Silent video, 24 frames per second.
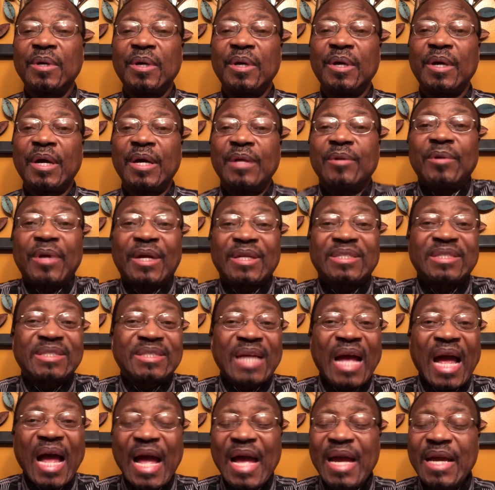and you are
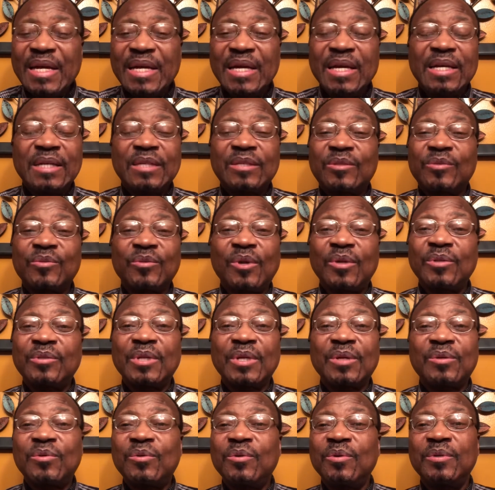shy, is not
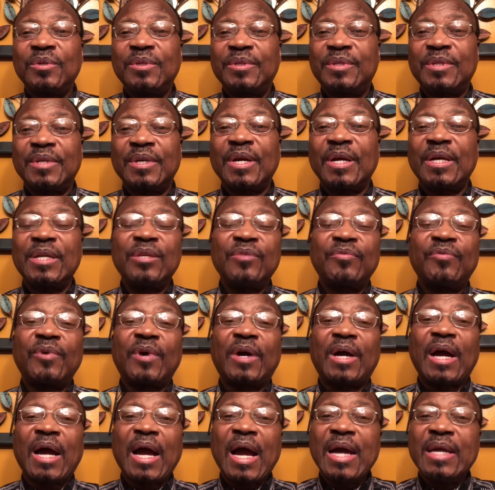a good thing. And if you
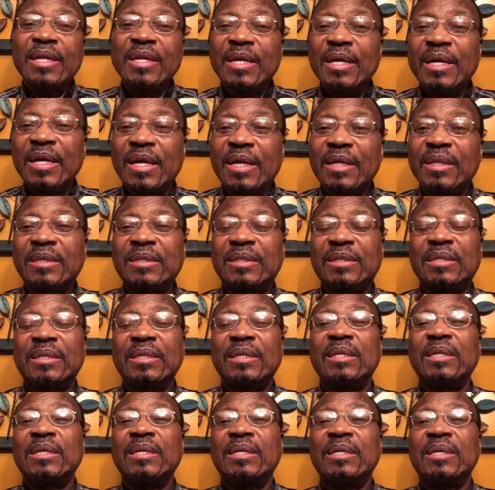are hiding it,
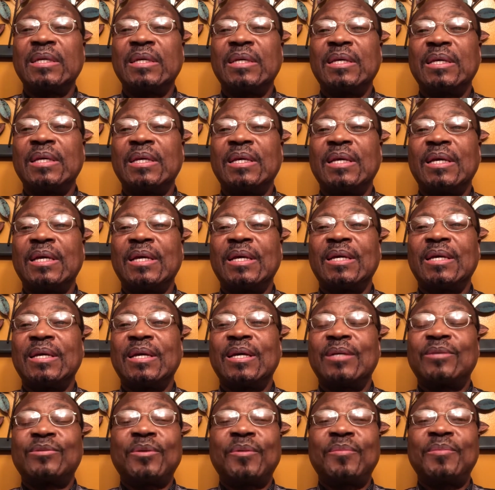
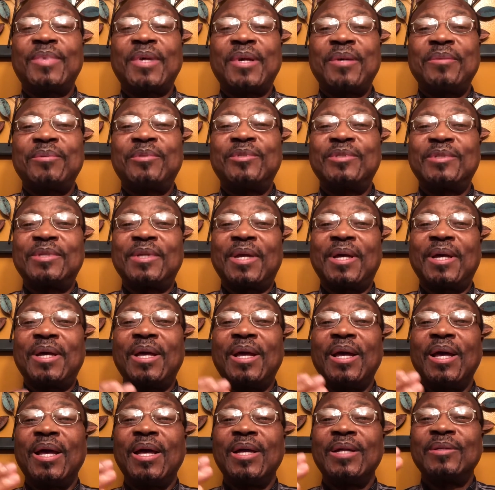and sometimes
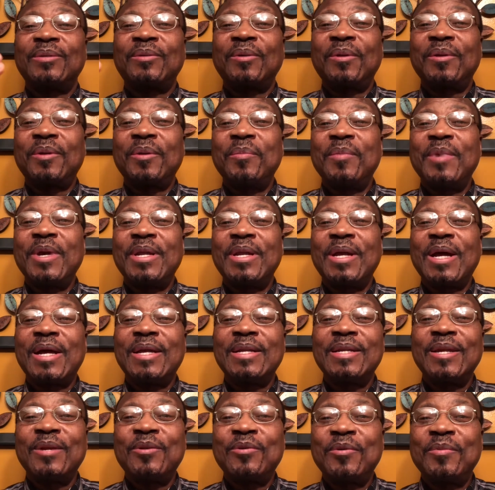some of the men are
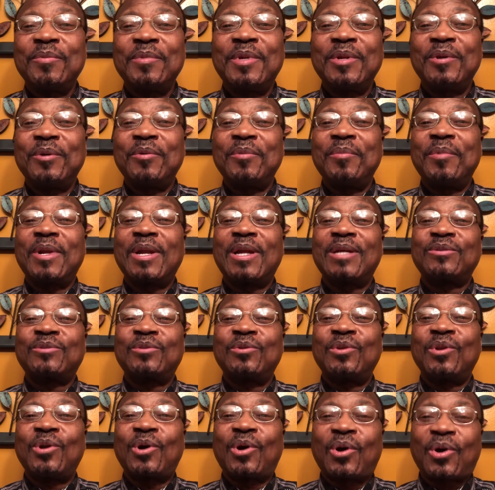in a room, the woman has to
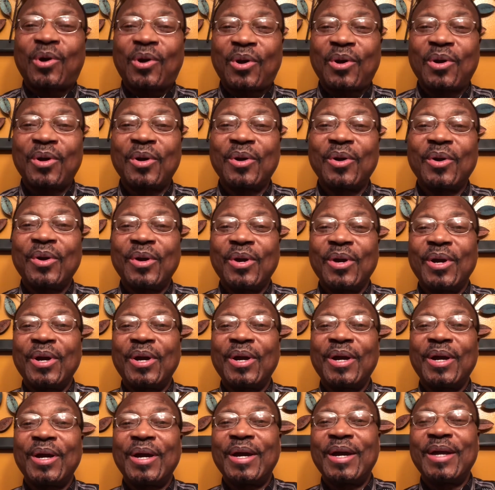knock
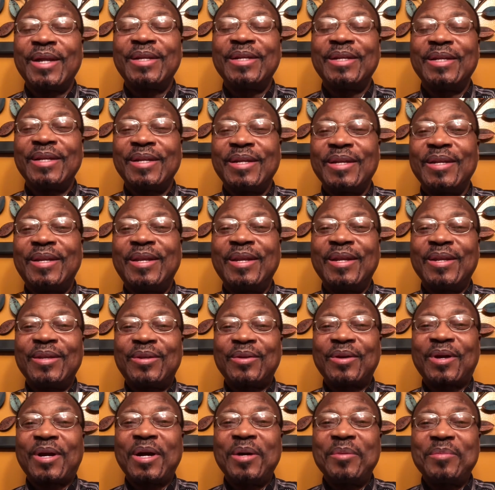and to
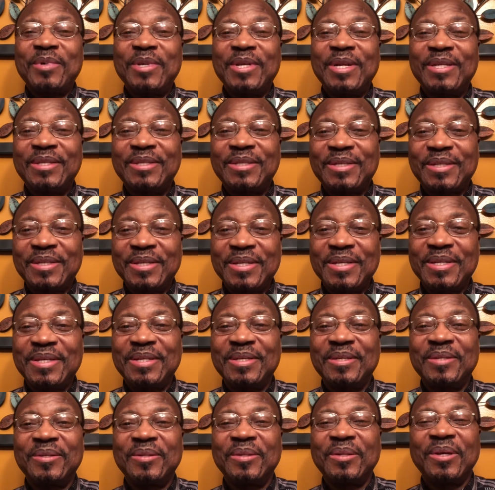come in and see.
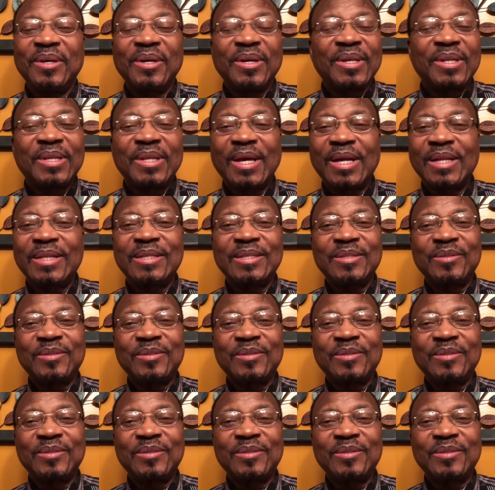That is